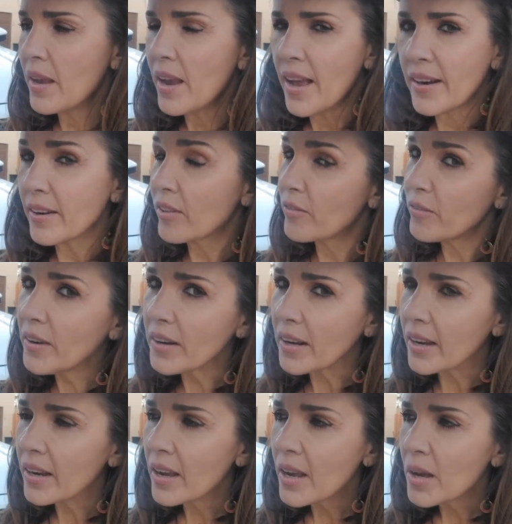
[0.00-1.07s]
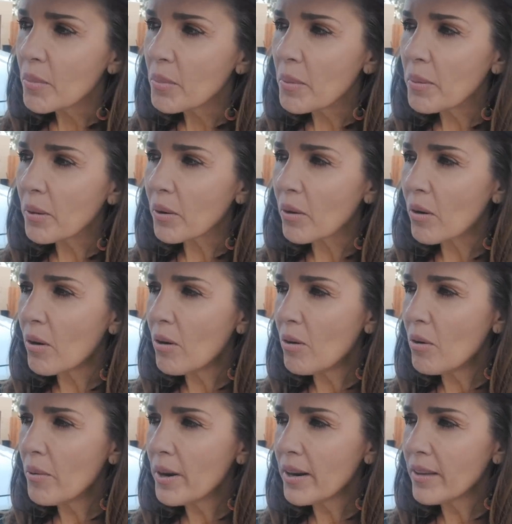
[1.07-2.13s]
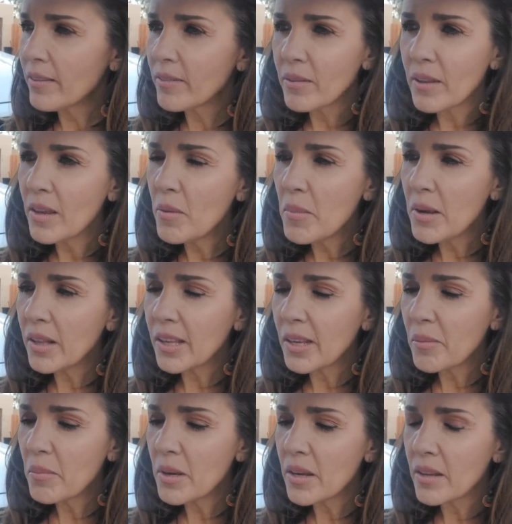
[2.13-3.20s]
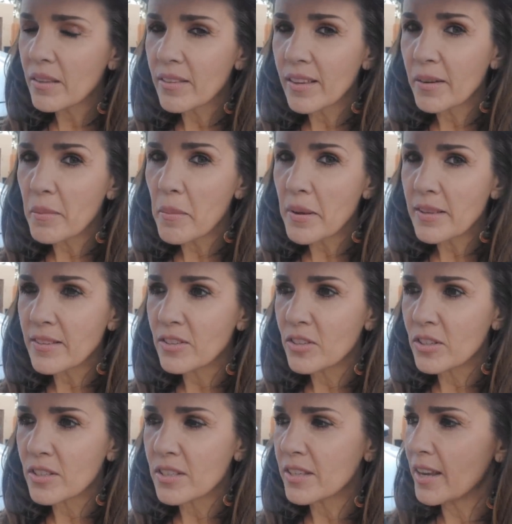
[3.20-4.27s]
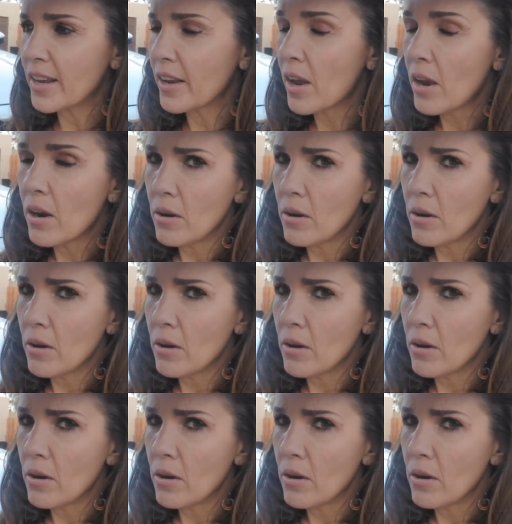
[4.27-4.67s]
And it's funny, people are always emailing me and sending me messages saying,